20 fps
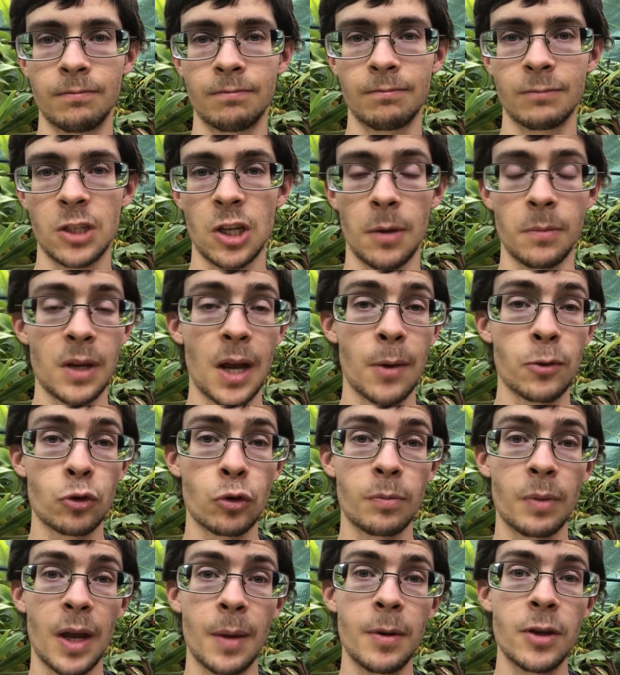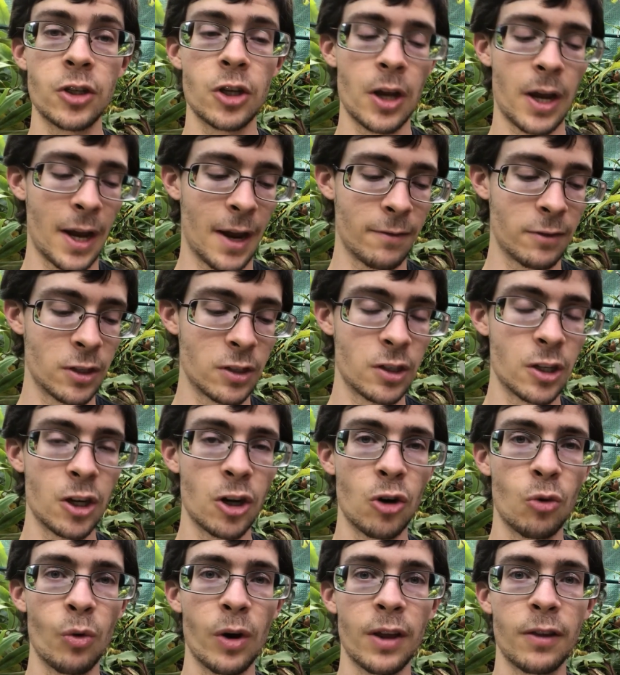Sometimes with babies you have to
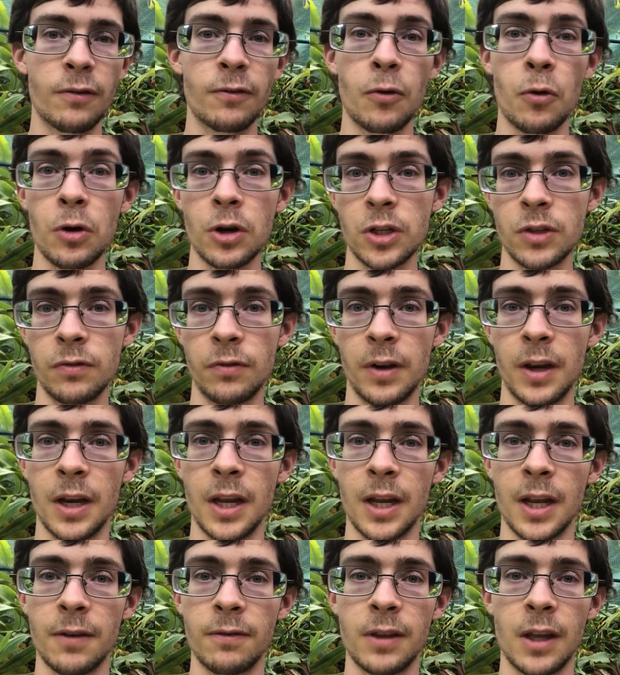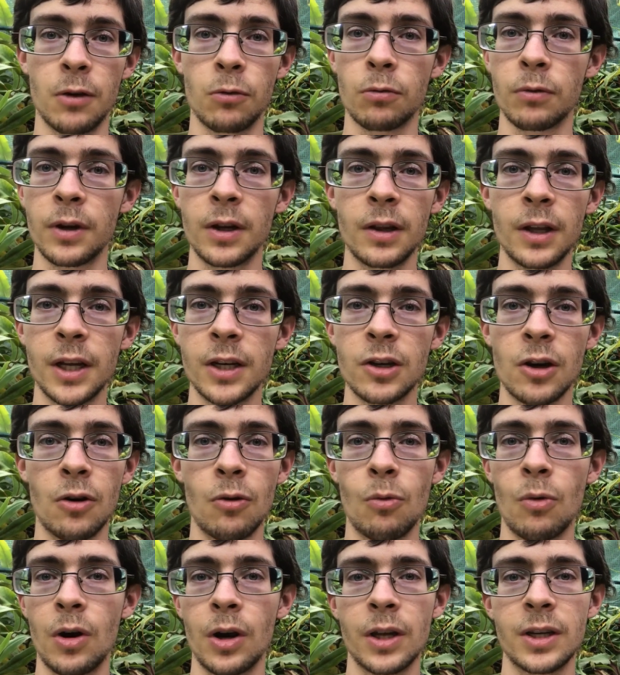deal with force feeding if they really don't
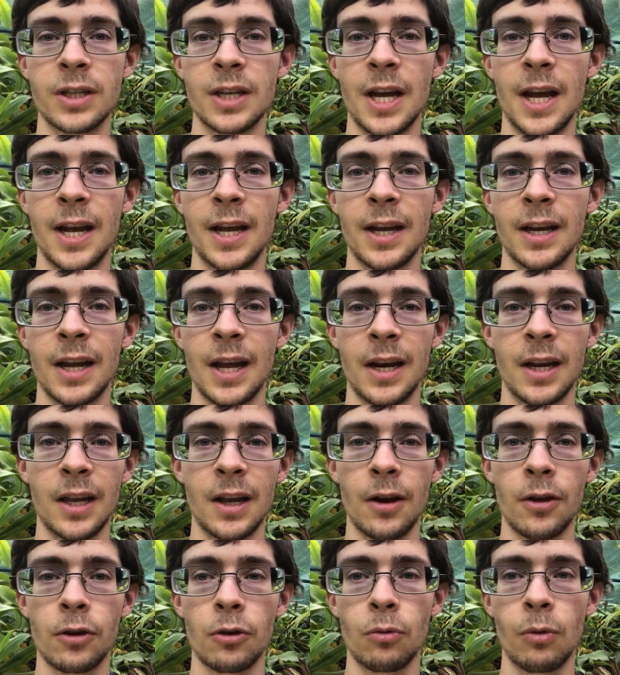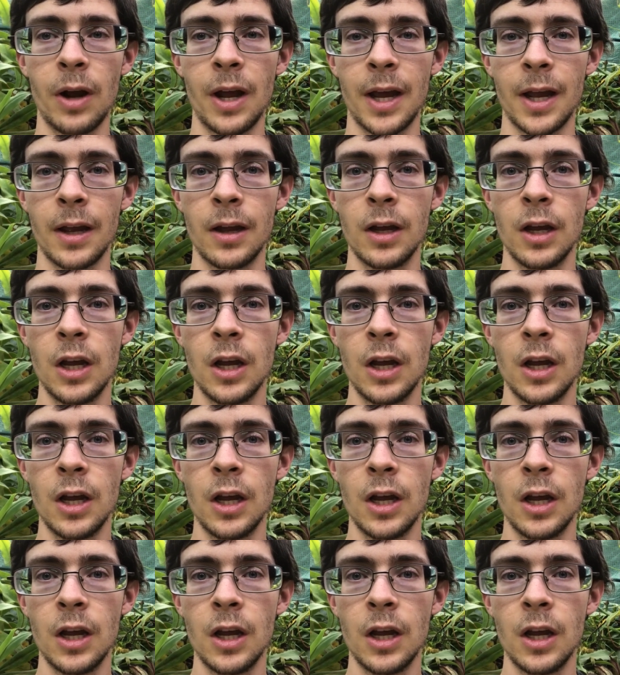want to take it any other way,